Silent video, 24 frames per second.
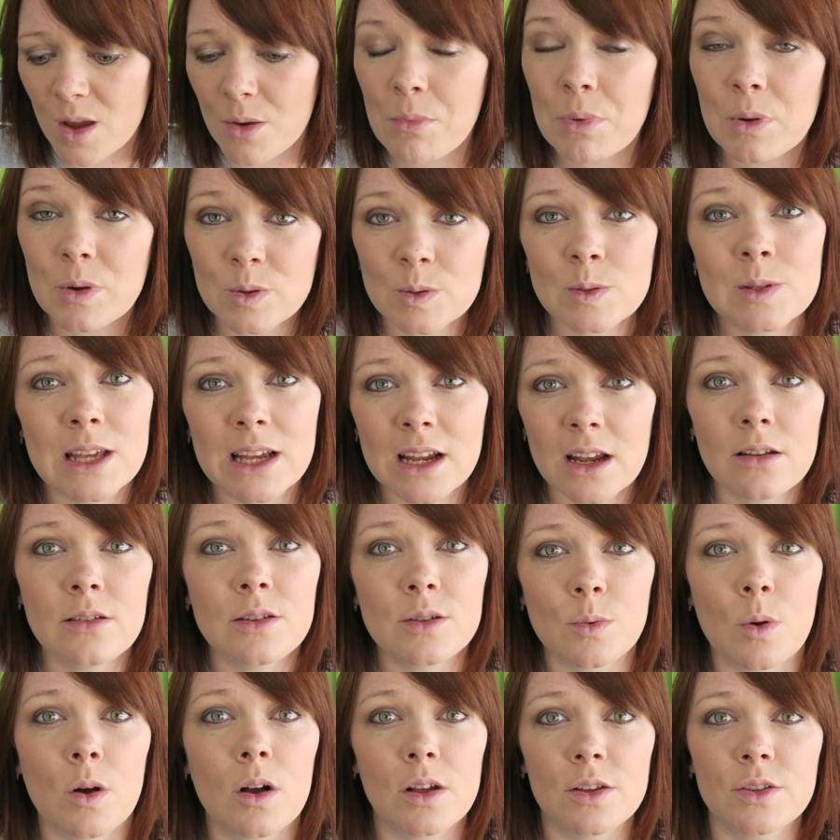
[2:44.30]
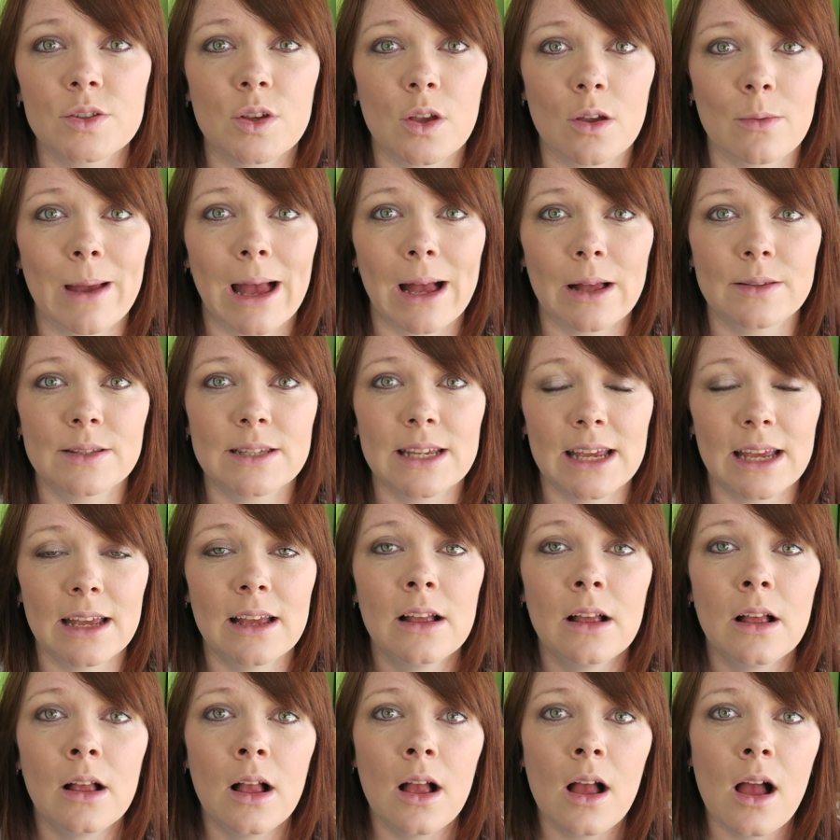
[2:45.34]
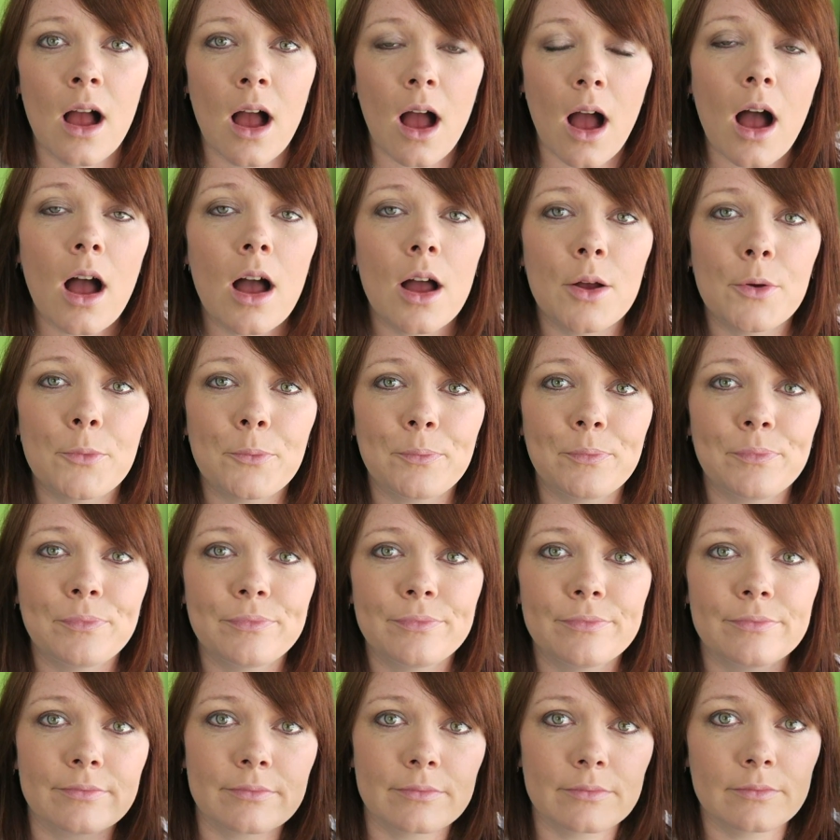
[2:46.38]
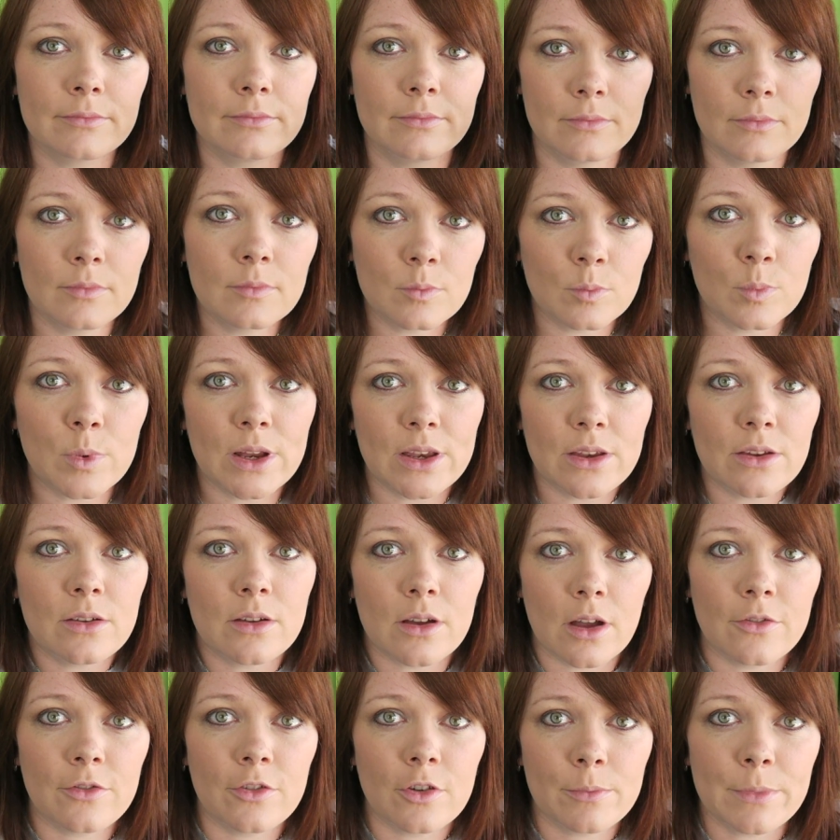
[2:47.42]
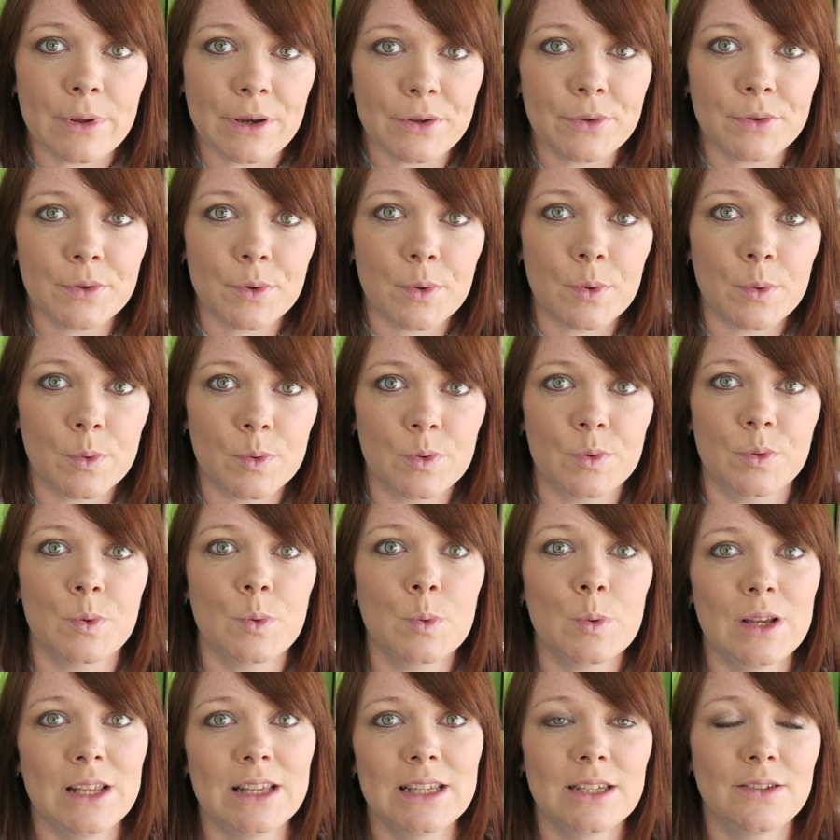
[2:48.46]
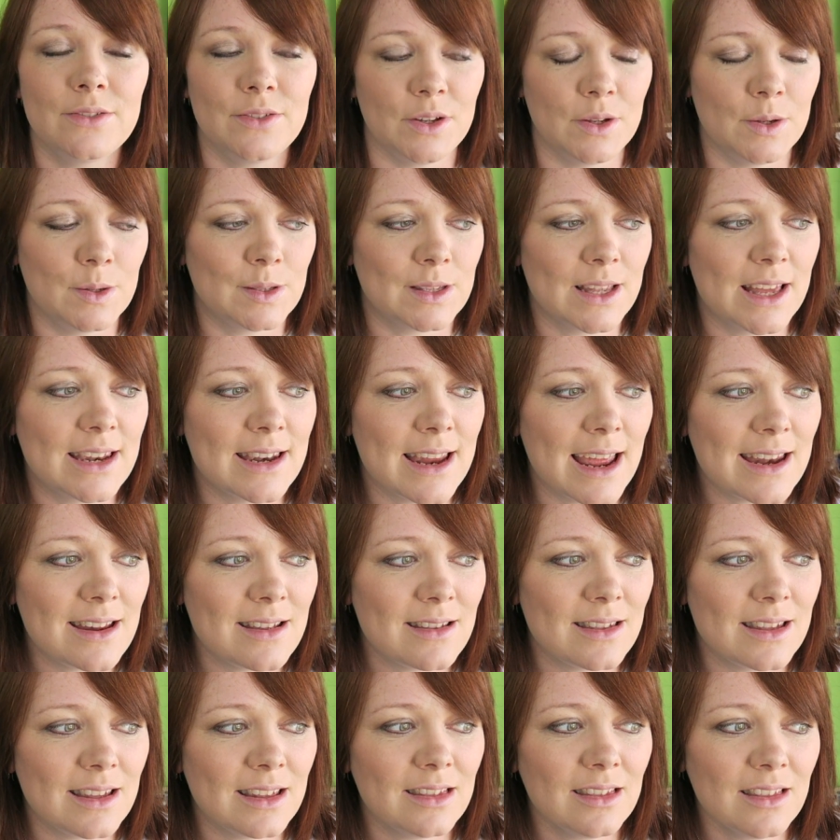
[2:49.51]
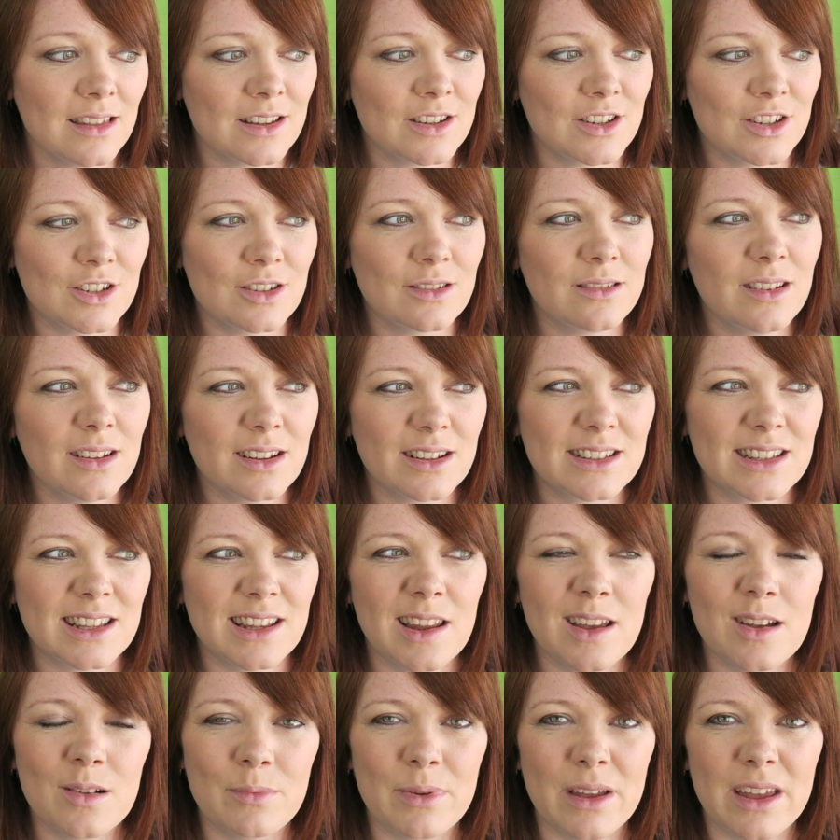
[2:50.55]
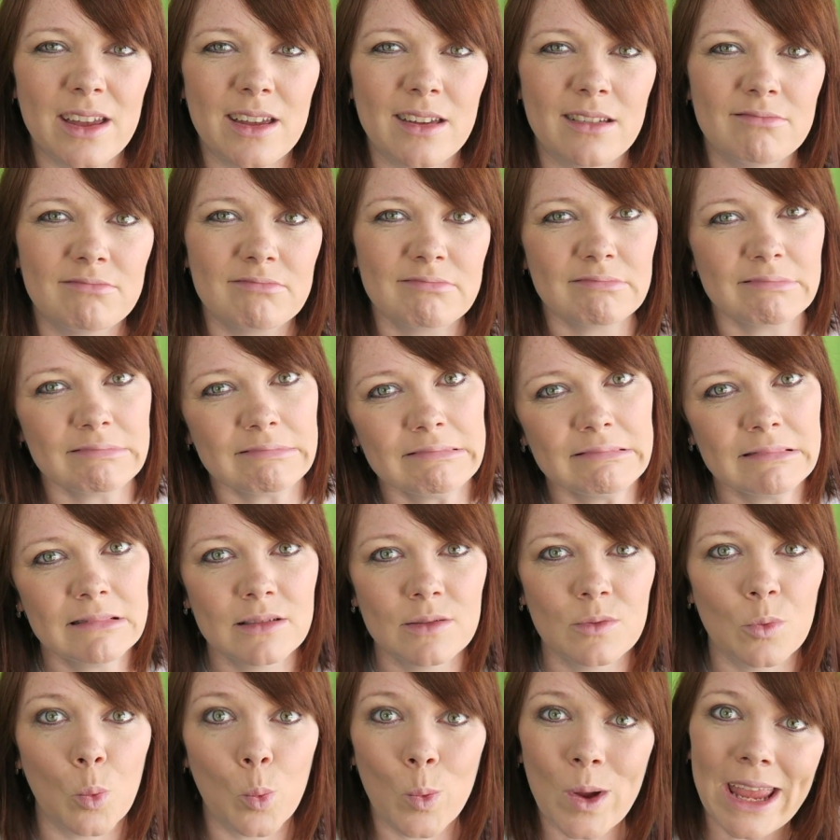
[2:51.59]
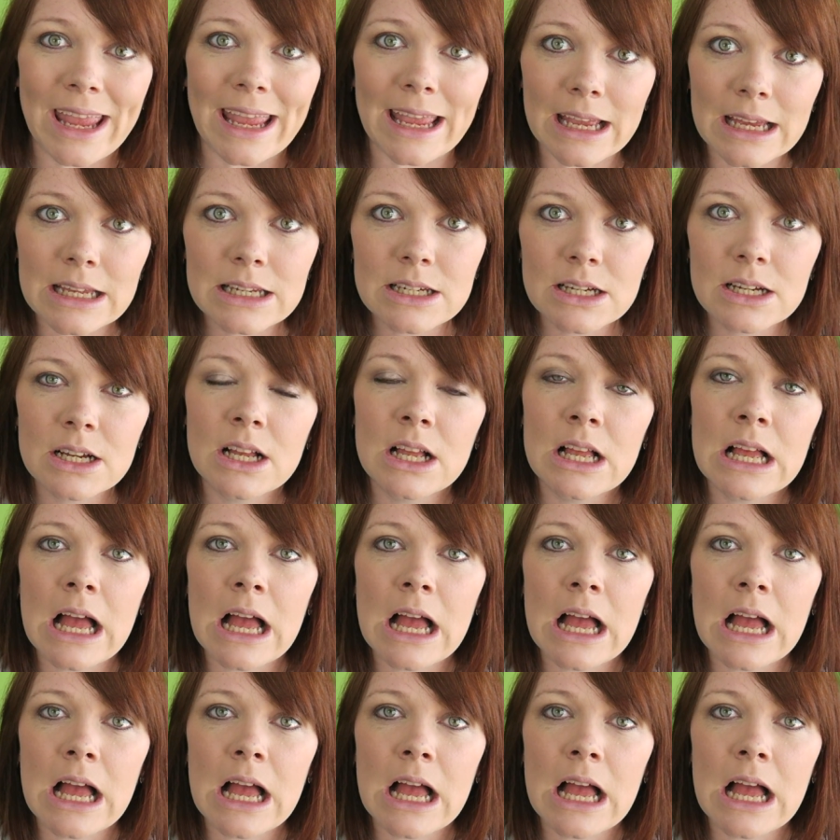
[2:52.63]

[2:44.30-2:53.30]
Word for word: Because they're going to ask you about it. Um, when you go for your medical school interviews and anything that just looks a little bit weird.